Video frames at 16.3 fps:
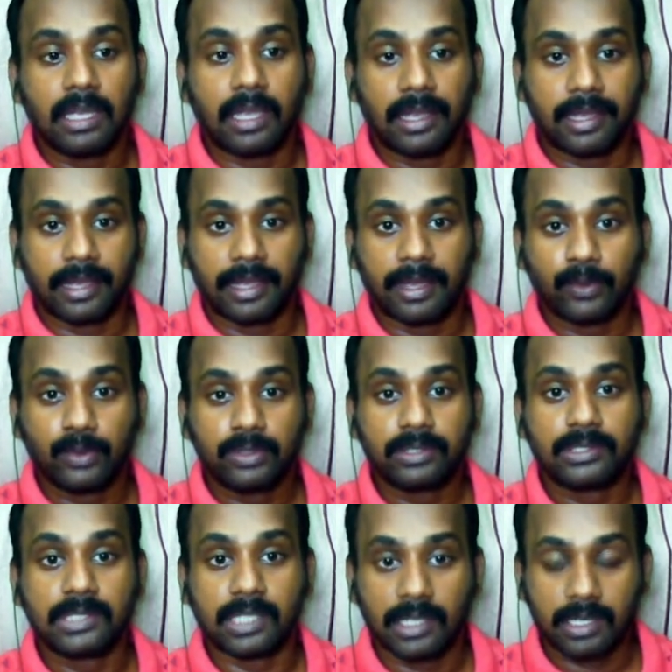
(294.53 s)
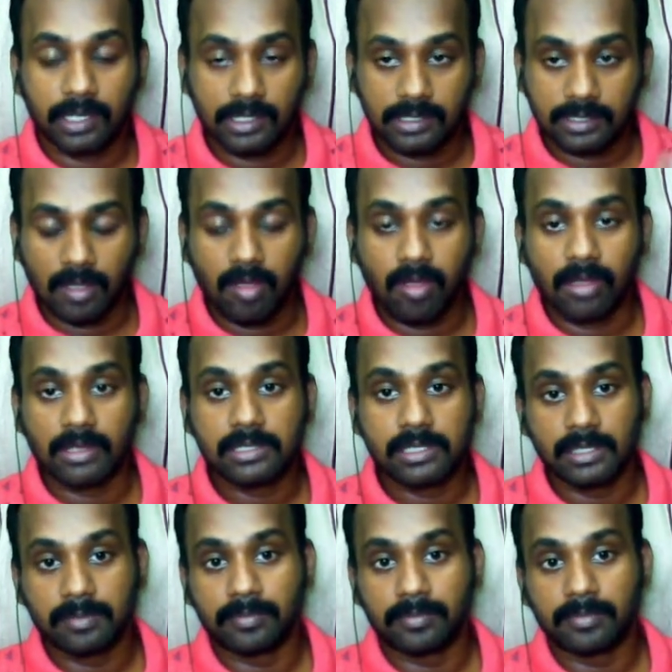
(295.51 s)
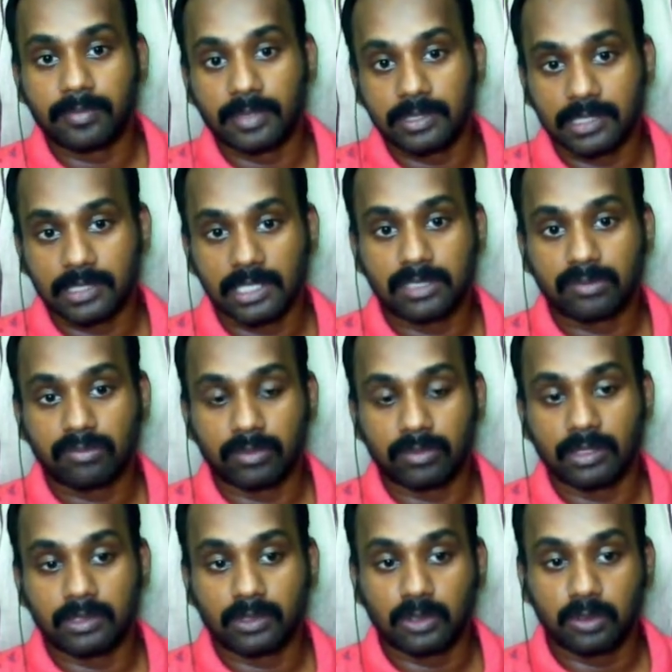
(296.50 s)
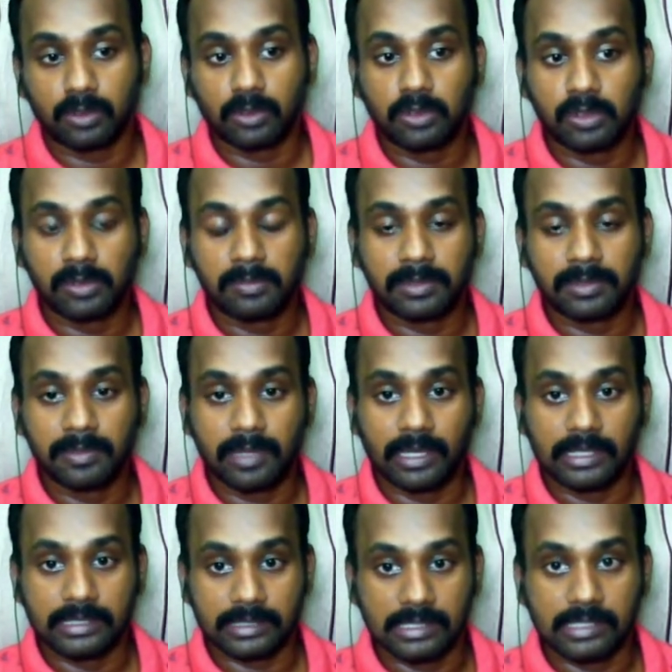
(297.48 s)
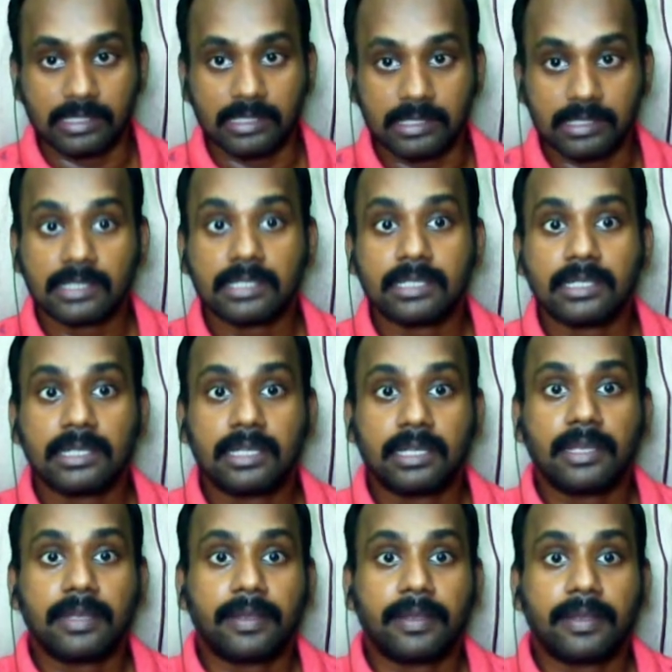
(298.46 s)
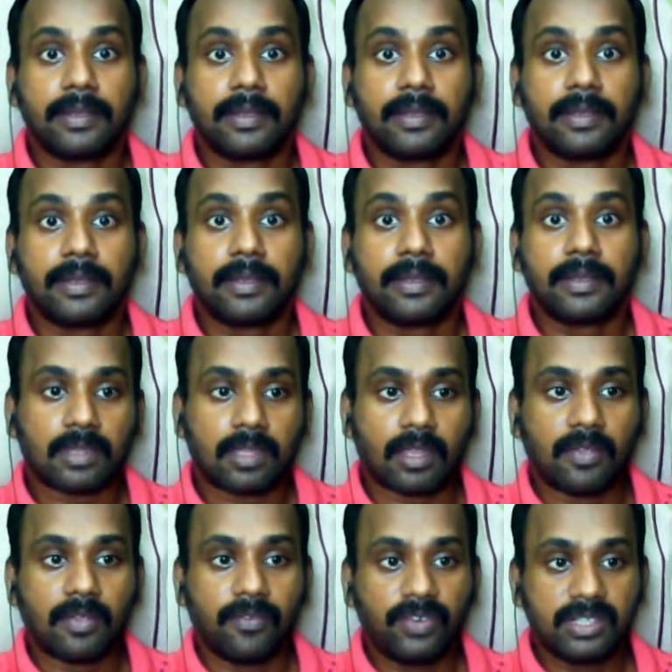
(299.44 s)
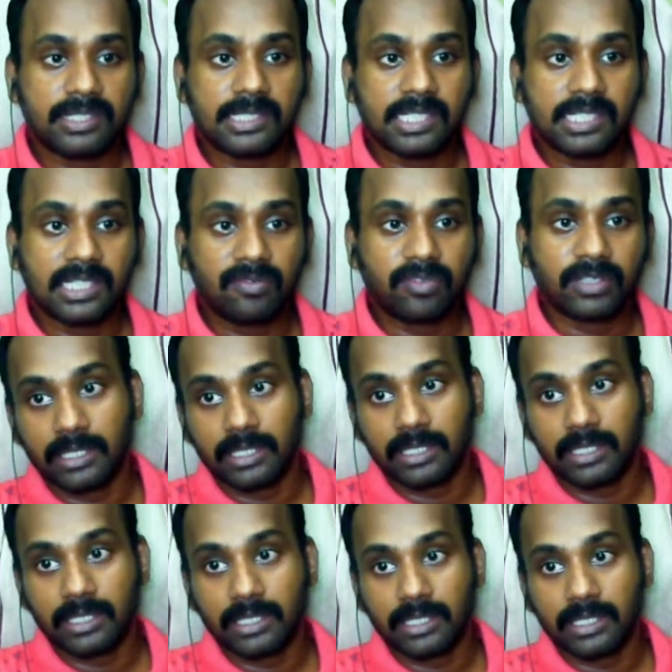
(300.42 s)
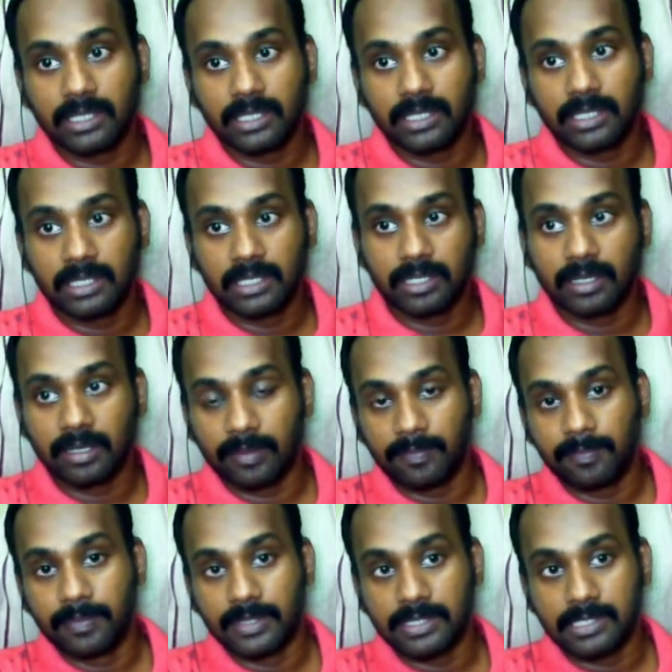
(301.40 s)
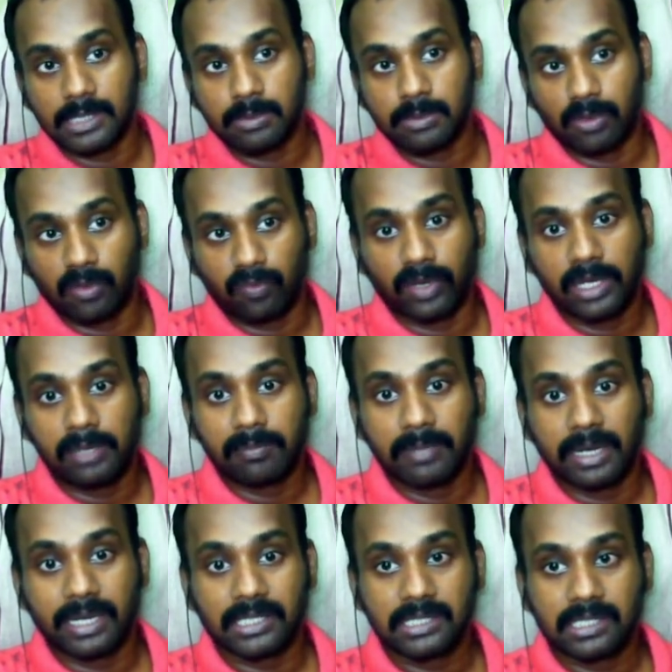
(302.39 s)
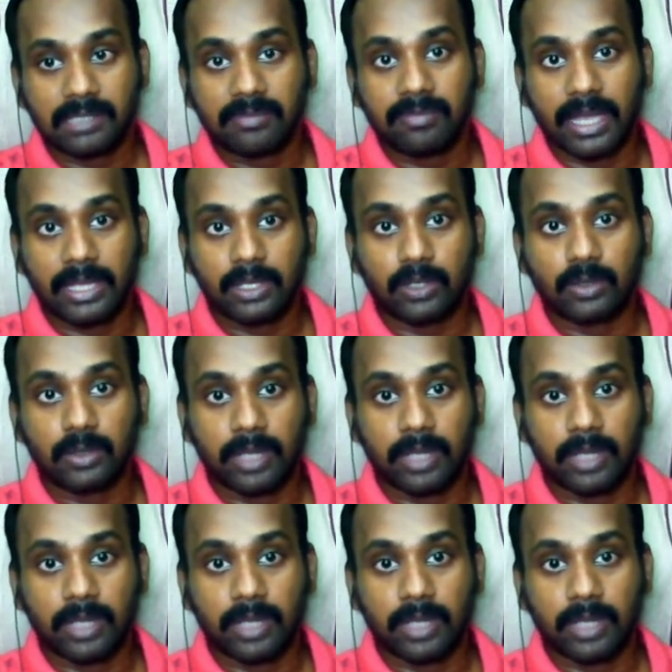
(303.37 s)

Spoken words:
how it generates awesome results through Google My Business. First thing first, this will be the business profile manager, where